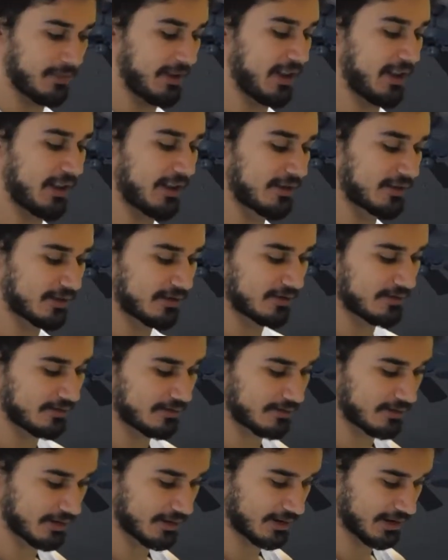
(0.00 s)
eggs into
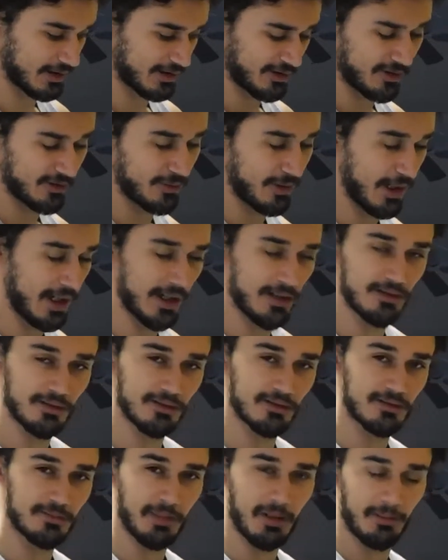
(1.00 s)
like 2 eggs
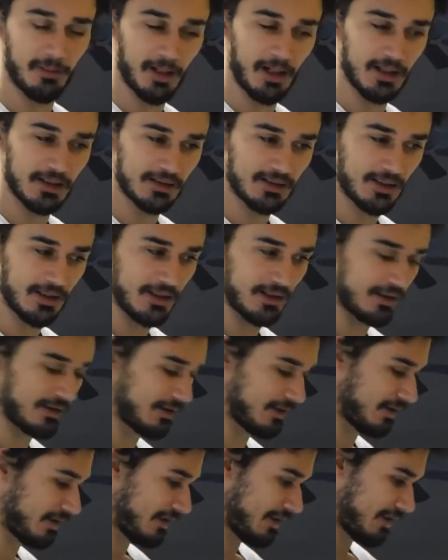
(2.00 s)
into my pasta
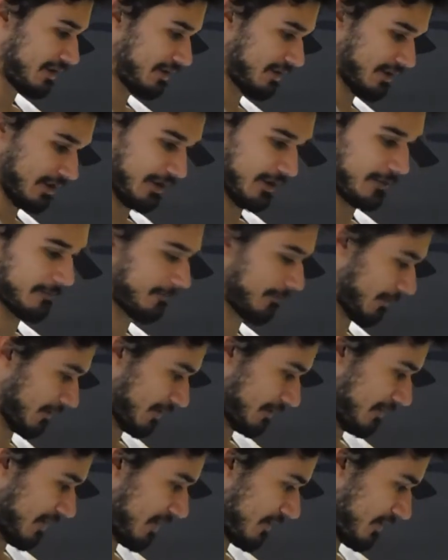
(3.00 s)
for
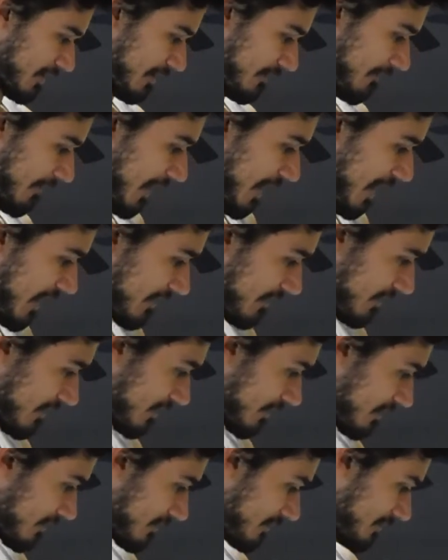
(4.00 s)
some healthy
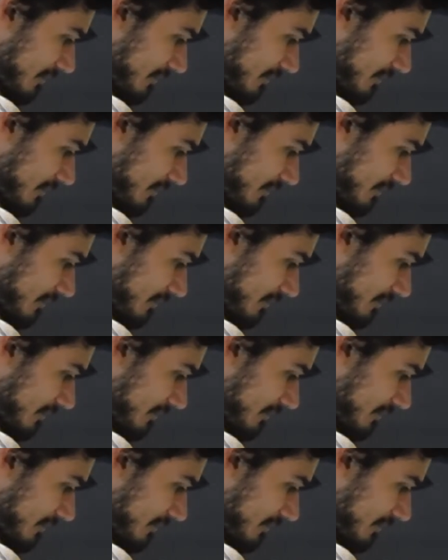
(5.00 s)
fats.